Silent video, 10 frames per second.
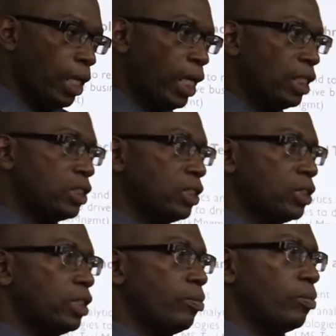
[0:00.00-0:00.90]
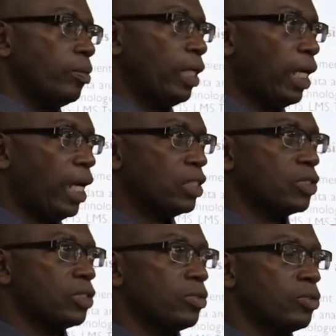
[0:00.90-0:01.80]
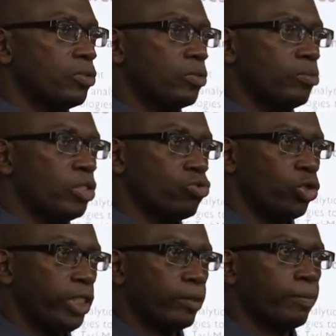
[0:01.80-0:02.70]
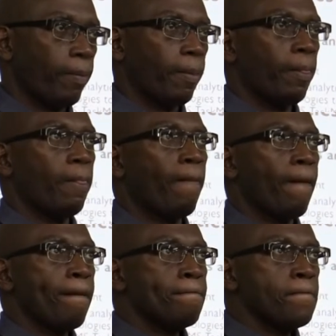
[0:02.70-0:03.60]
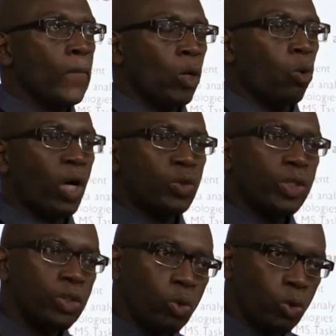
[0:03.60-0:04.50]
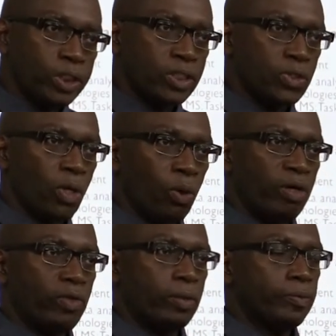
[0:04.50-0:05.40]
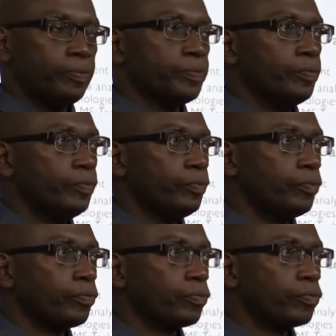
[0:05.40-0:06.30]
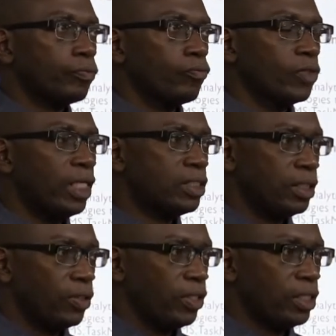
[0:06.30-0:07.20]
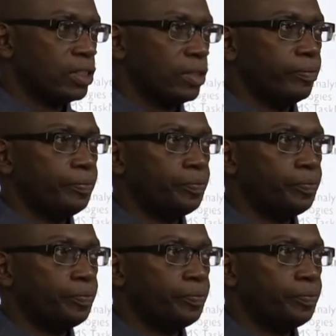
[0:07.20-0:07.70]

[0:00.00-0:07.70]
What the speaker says: and the system has been running. What we notice, however, is this.